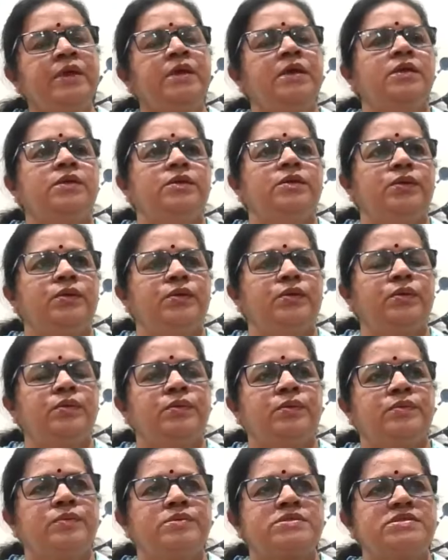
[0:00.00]
you
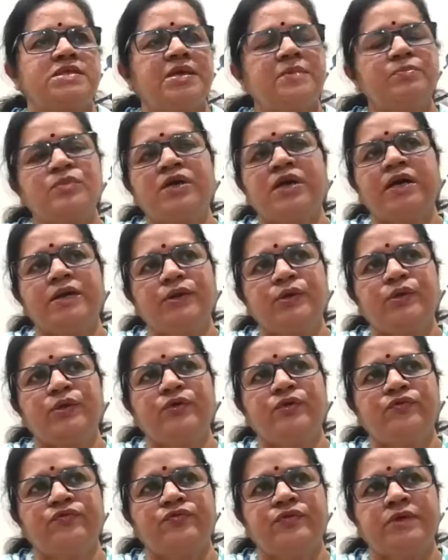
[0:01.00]
know, some kind
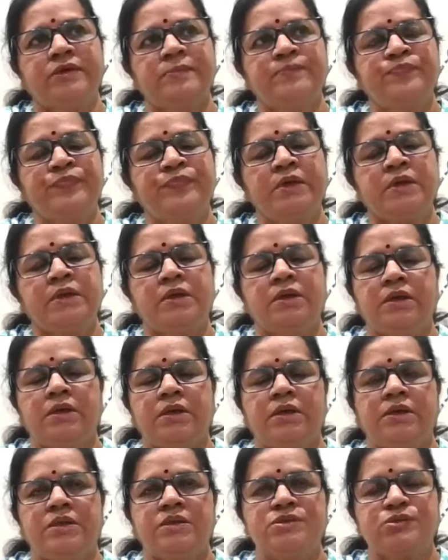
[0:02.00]
of
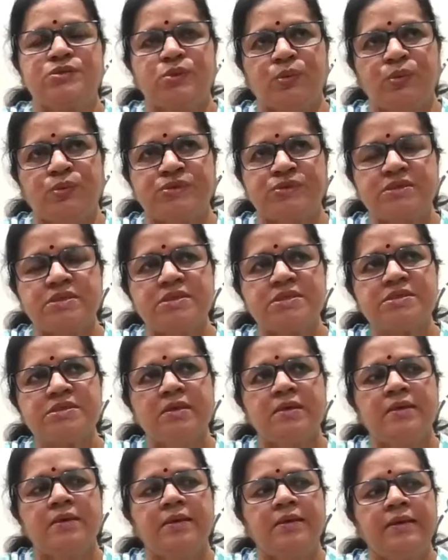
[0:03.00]
resources.
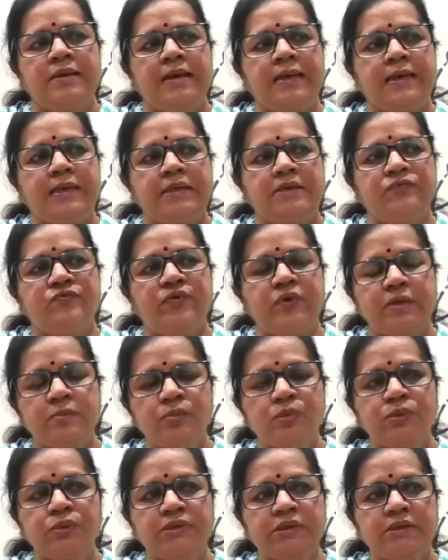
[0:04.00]
And one
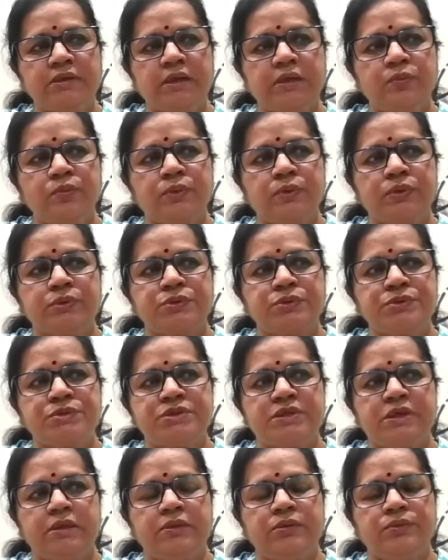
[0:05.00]
more thing I want to
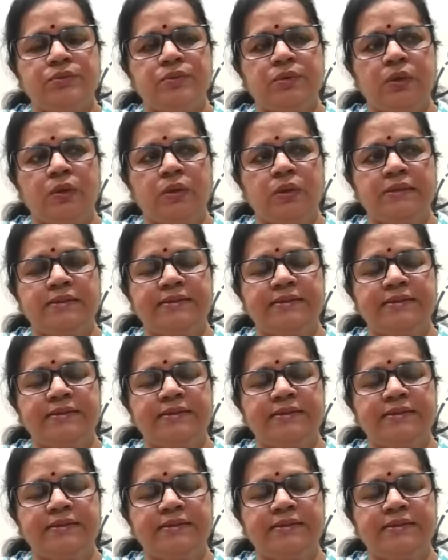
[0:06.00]
tell you all